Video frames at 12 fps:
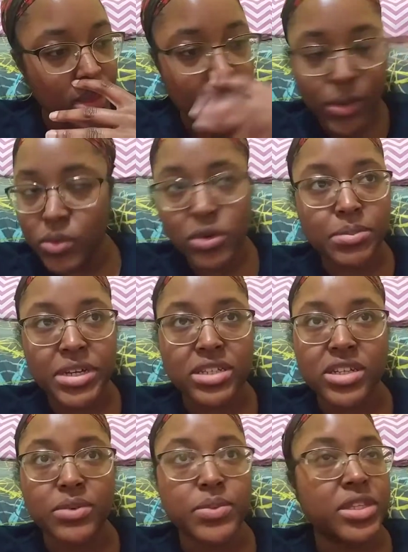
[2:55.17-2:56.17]
We'll be
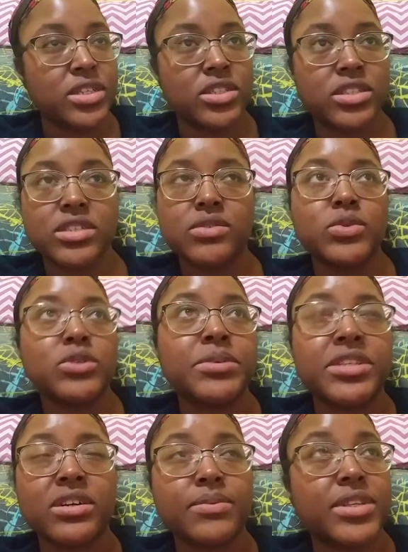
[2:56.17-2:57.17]
done with this.
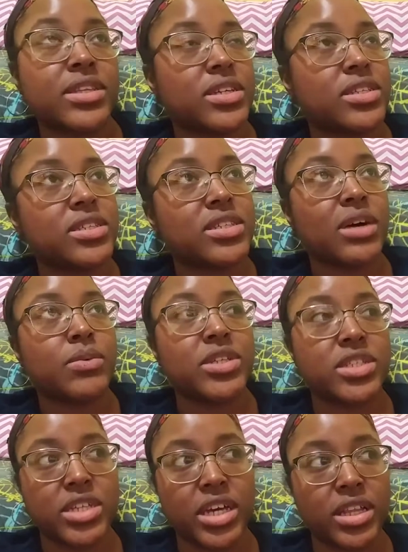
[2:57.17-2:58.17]
I want
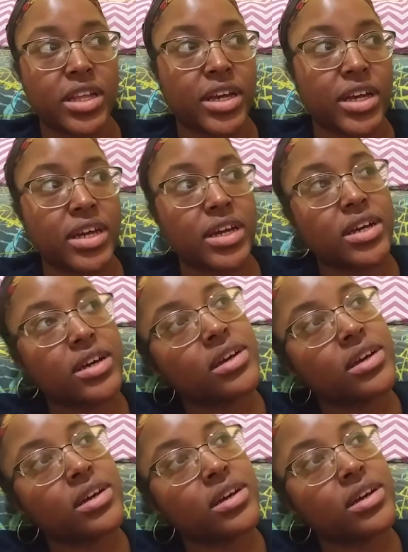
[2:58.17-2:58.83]
to say like